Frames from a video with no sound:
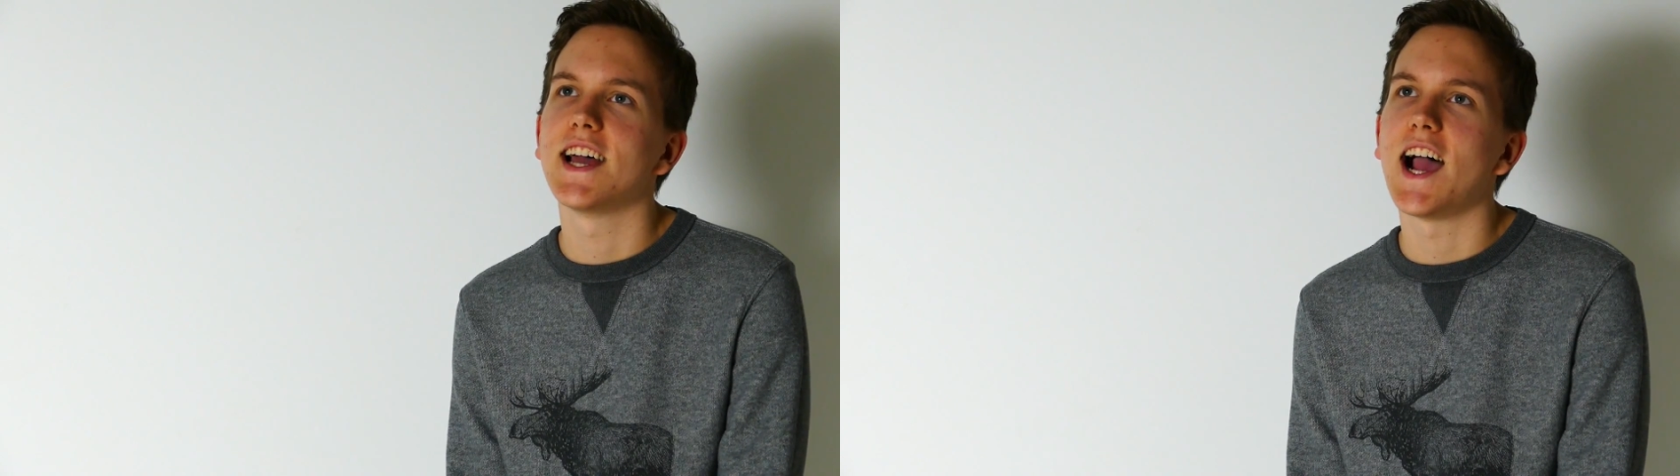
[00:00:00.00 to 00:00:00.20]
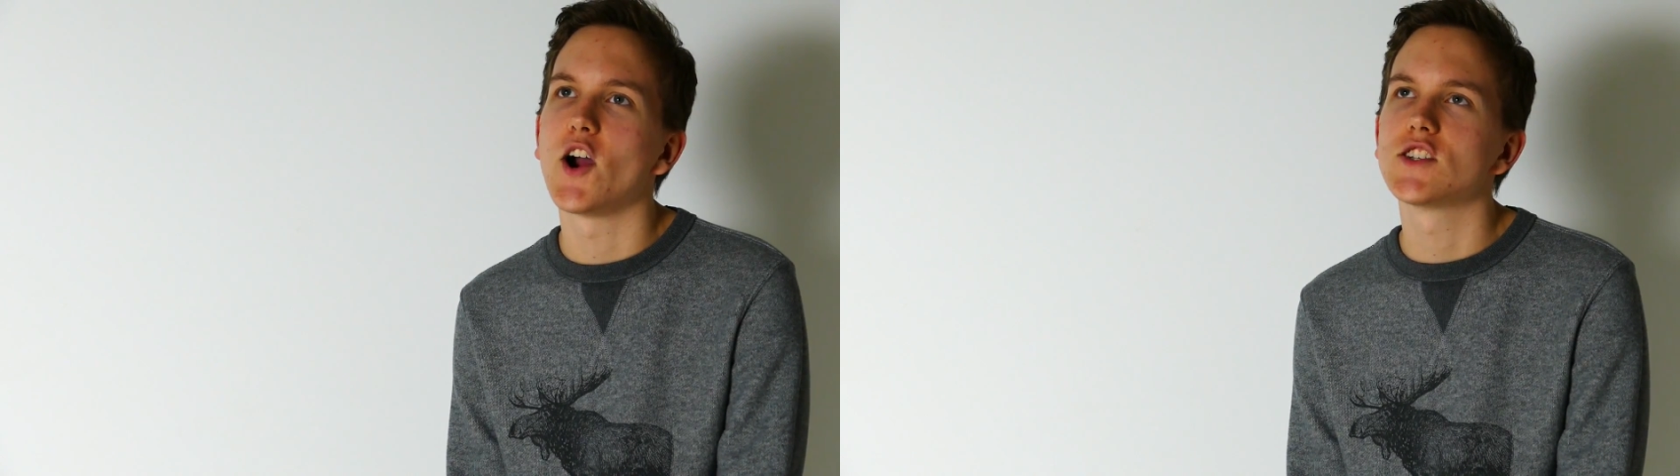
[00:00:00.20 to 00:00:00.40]

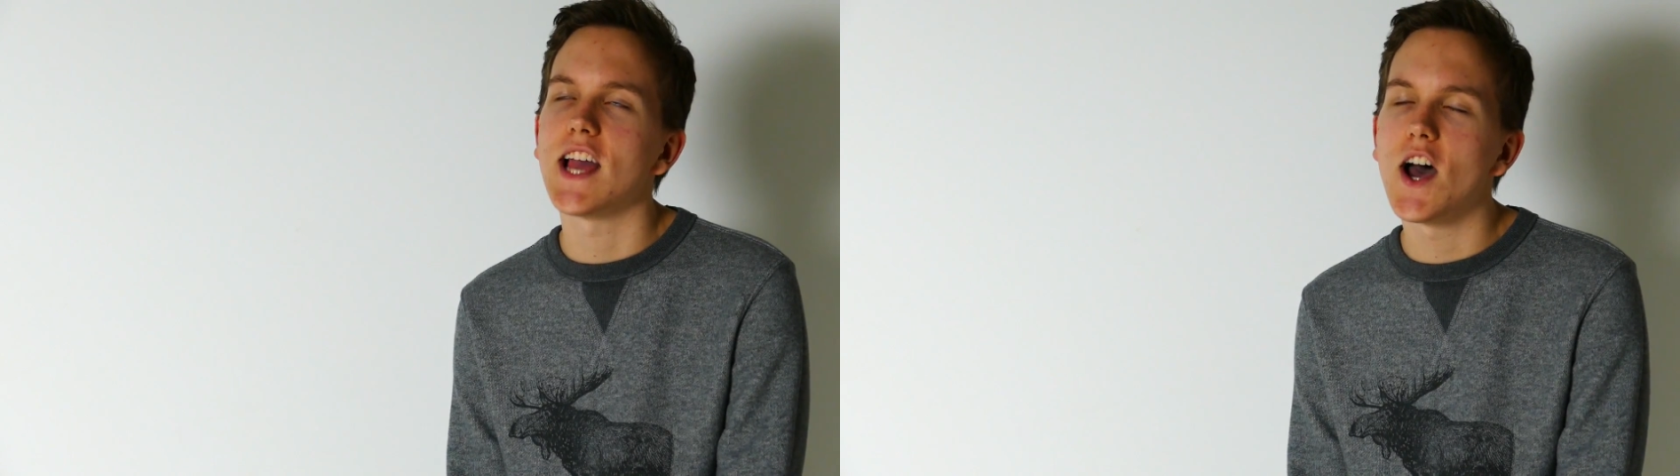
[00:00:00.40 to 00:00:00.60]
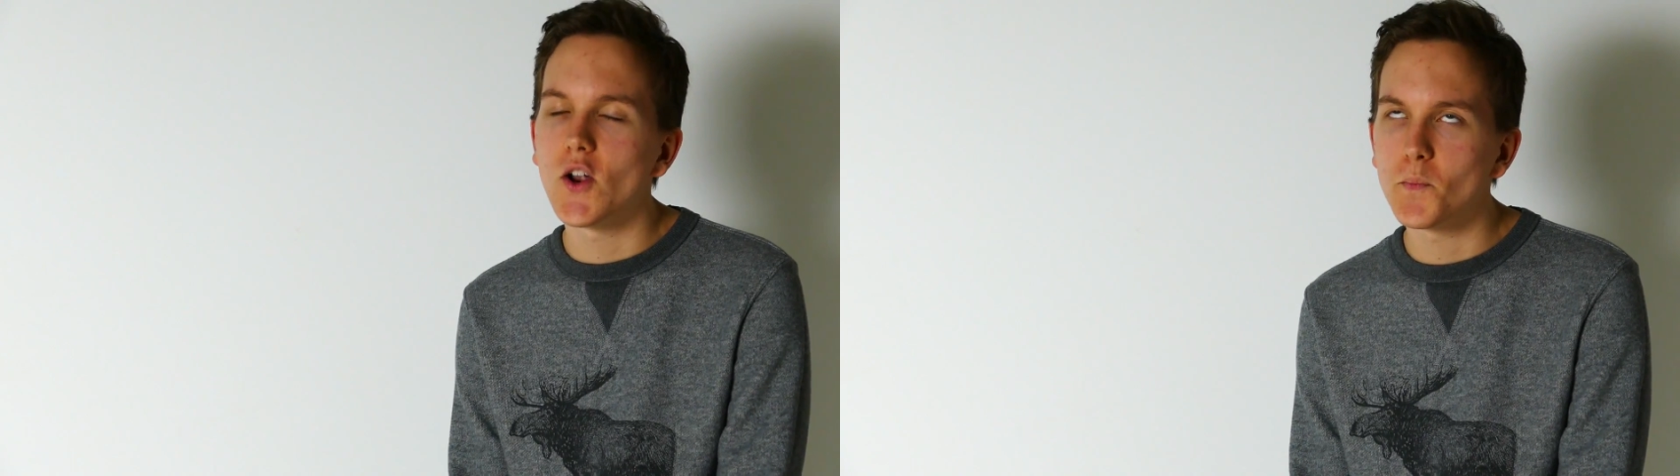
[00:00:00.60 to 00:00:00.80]
Our
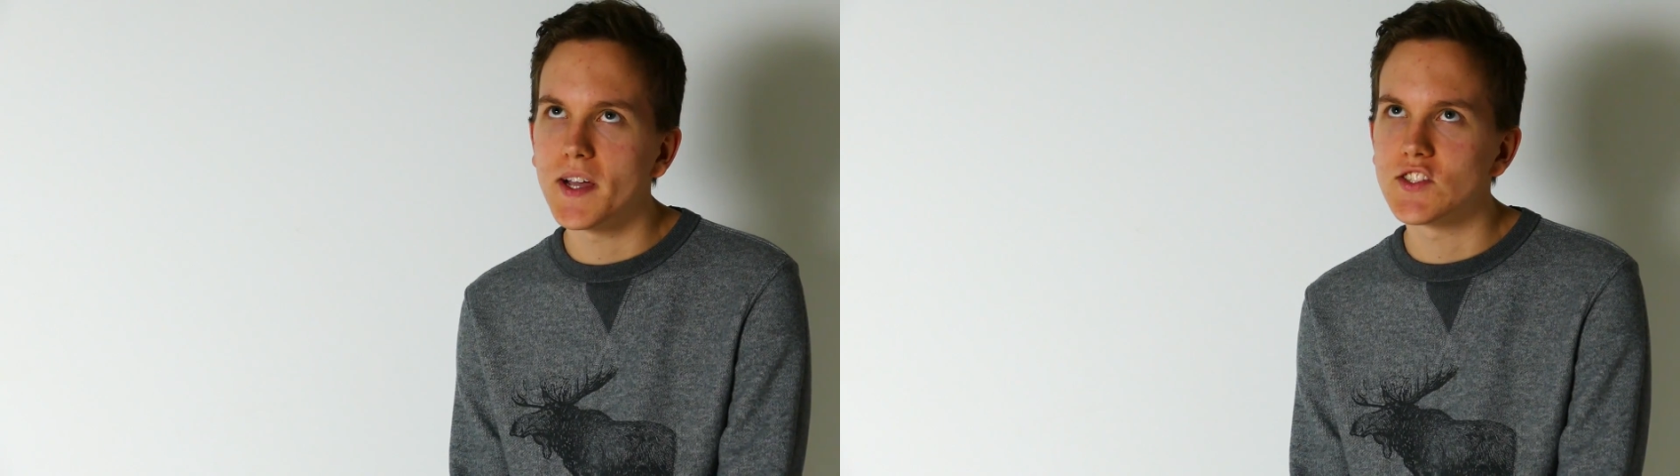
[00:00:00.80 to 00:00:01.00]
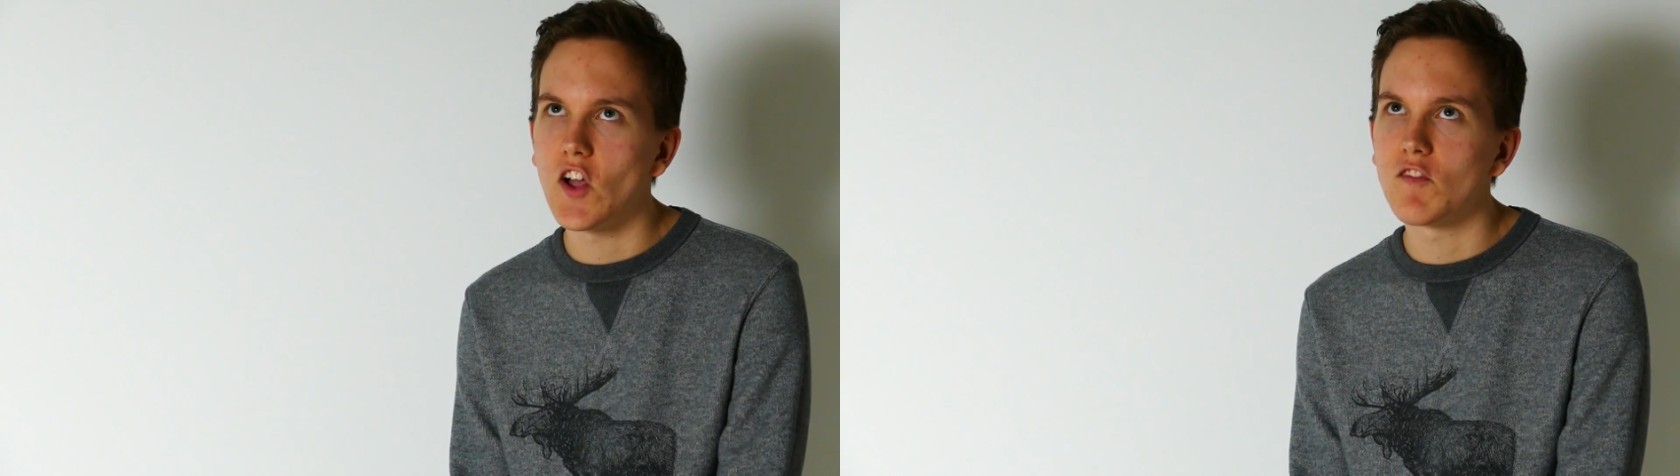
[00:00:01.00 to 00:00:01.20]
Town
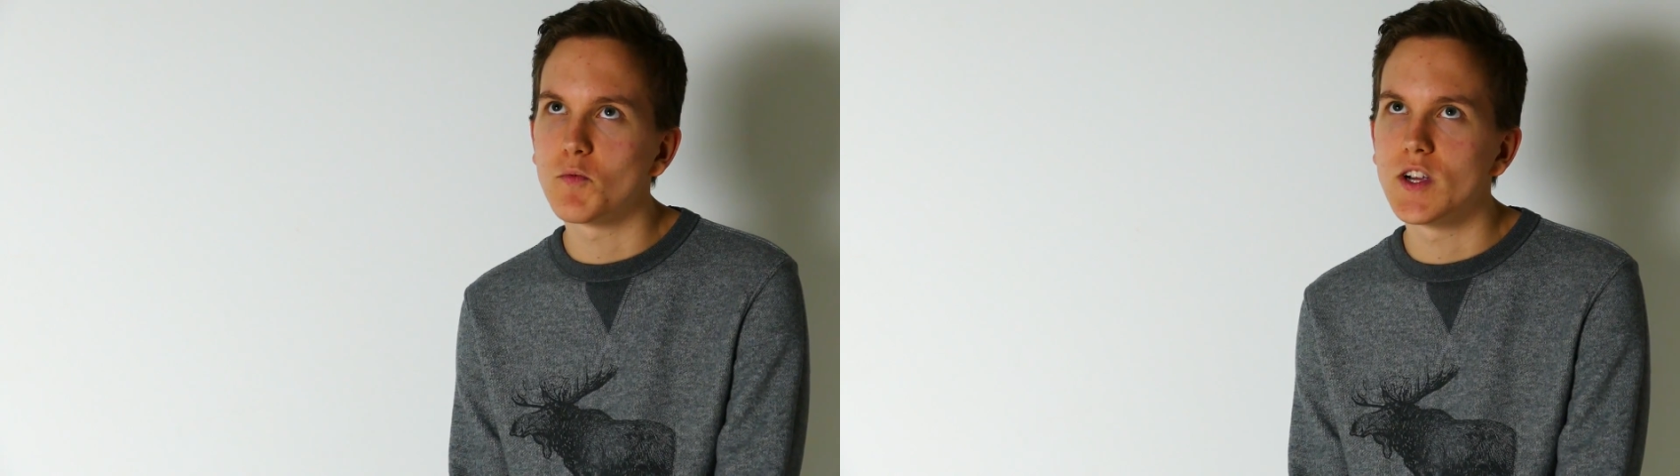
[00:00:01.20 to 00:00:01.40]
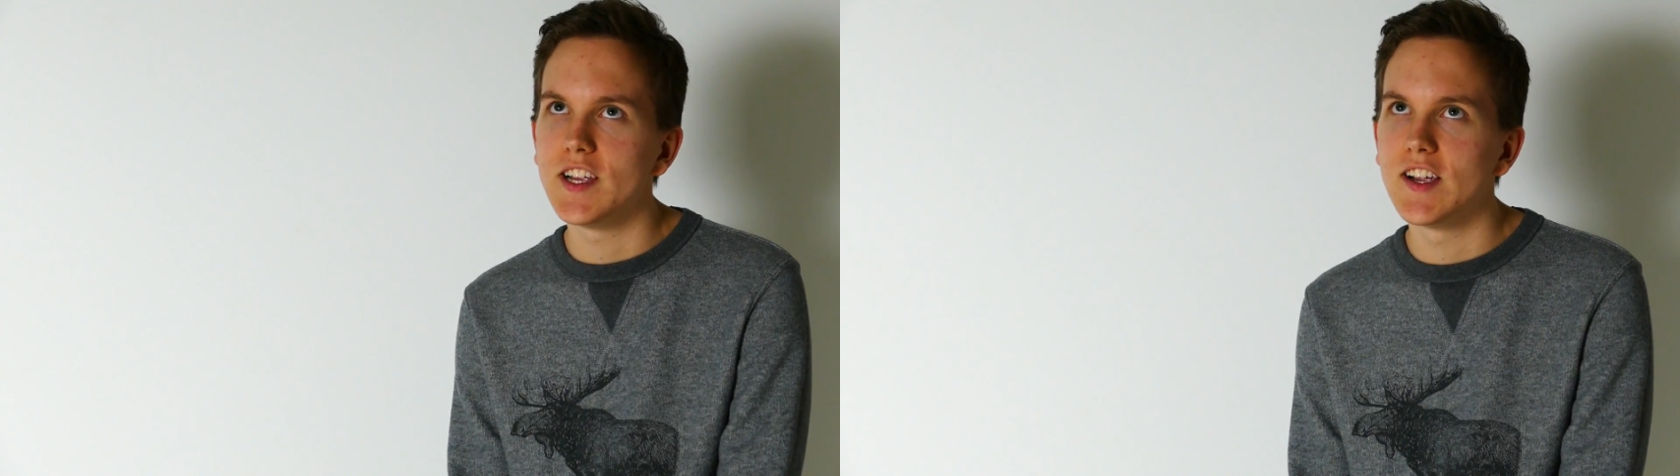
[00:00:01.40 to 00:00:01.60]
my
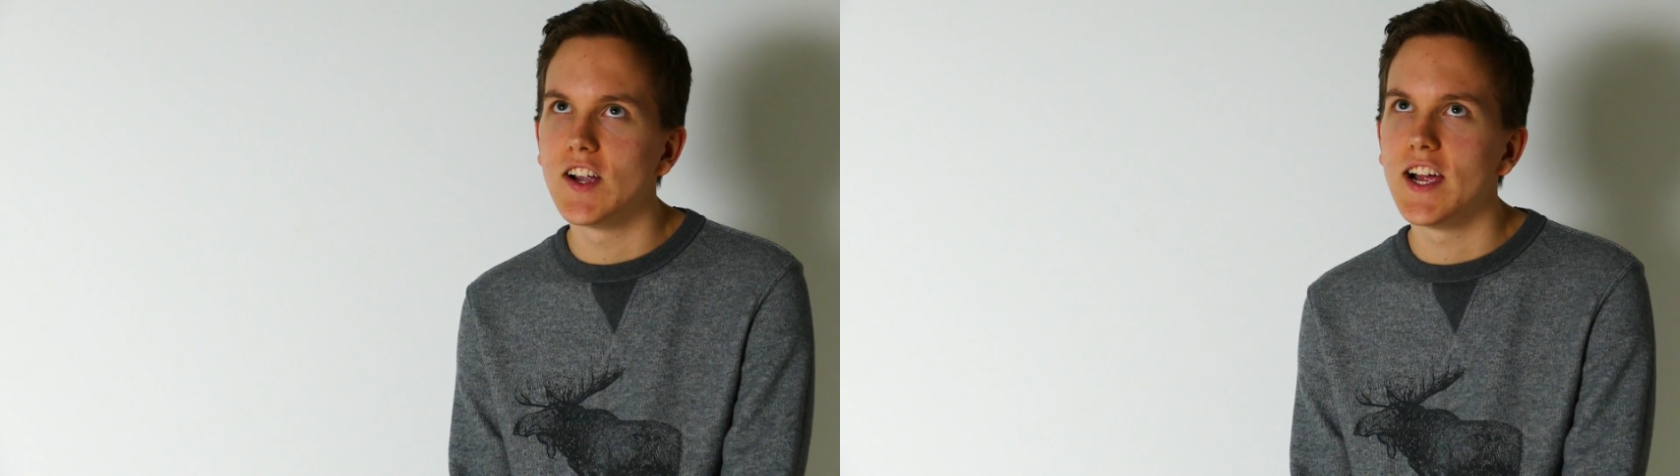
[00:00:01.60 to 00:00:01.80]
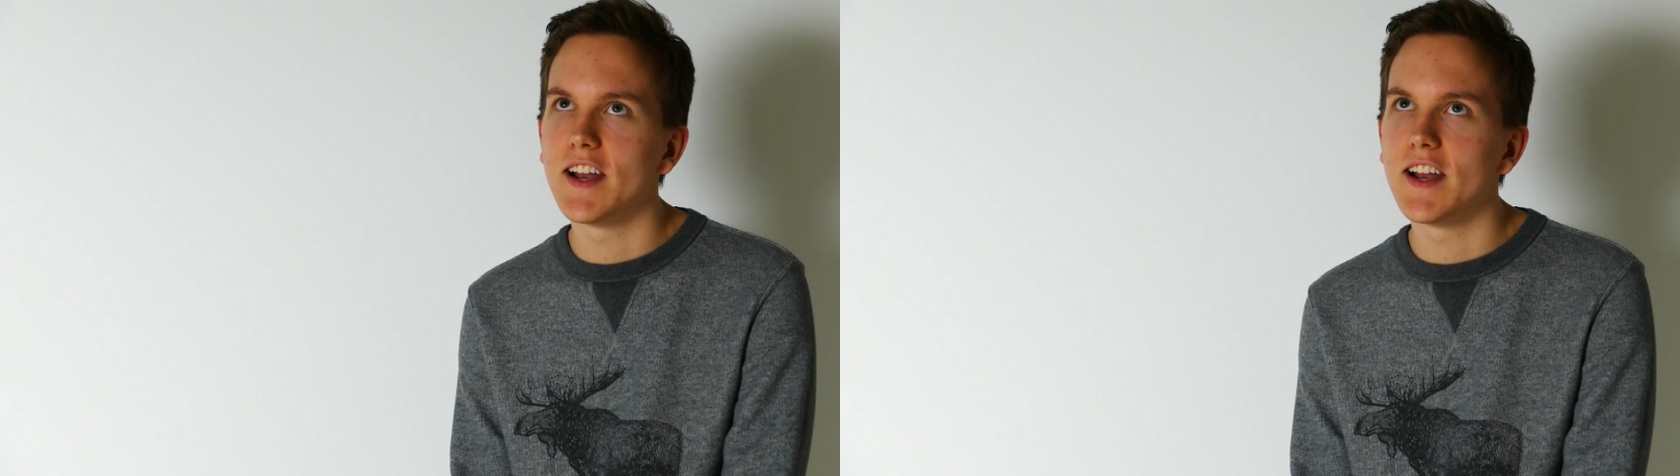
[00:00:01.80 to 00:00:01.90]
sophomore year,